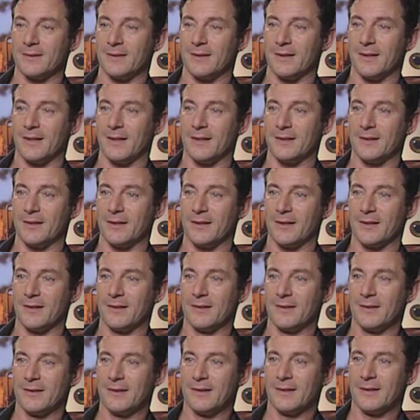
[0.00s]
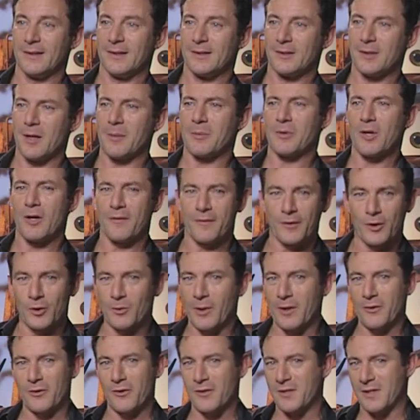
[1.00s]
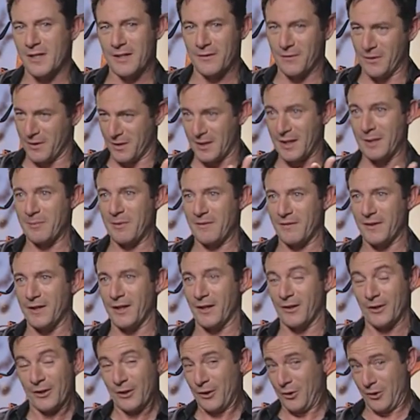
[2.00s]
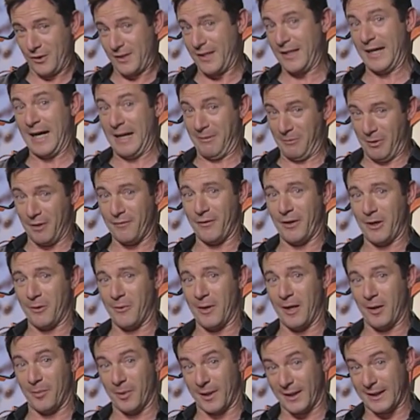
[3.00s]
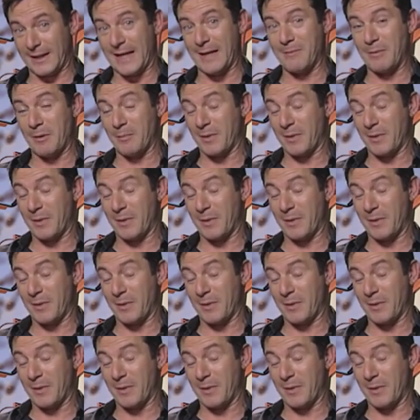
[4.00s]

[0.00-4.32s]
Mm. I don't know. So I'm coughing all the way through this interview. It's going to be video. You'll see I'm not very well, but I came in